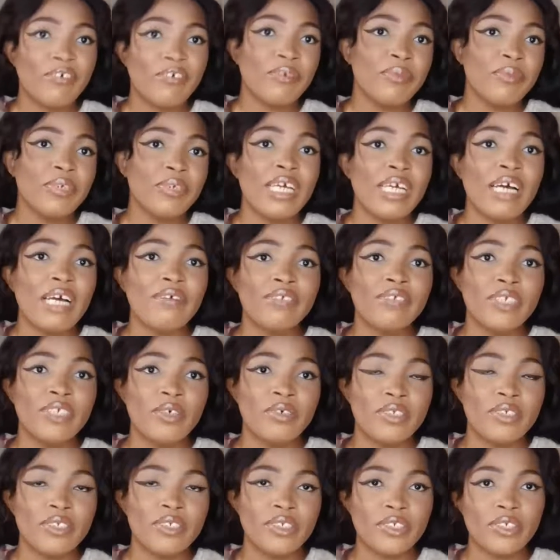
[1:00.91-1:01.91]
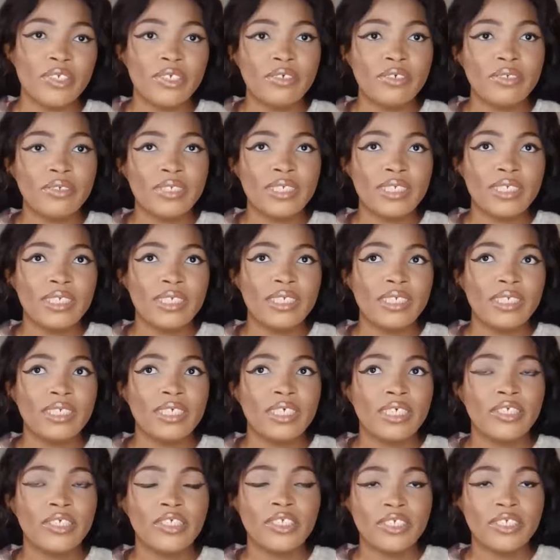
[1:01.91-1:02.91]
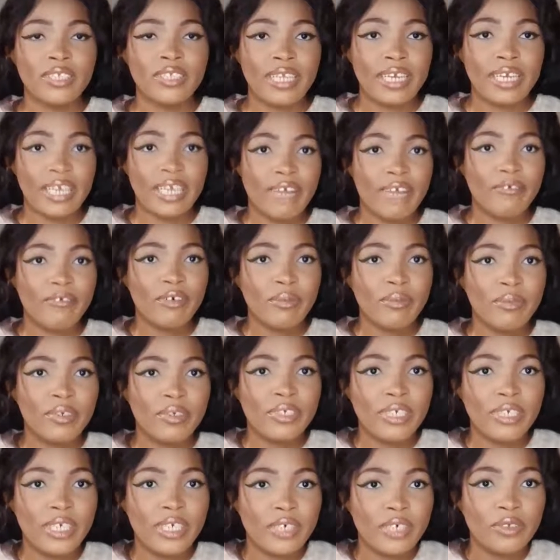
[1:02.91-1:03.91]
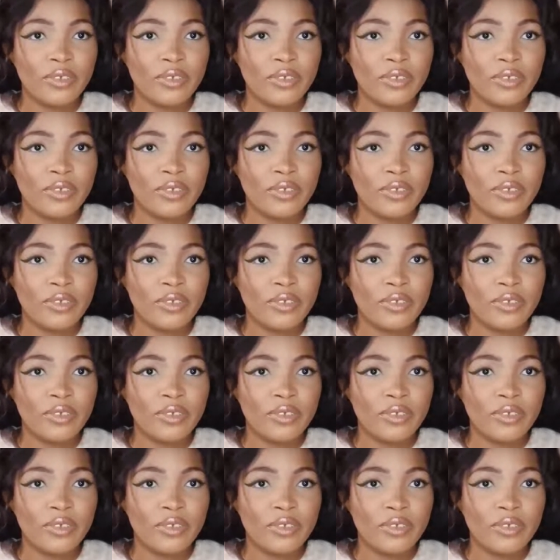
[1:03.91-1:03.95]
everybody have their own insecurities, and just like everybody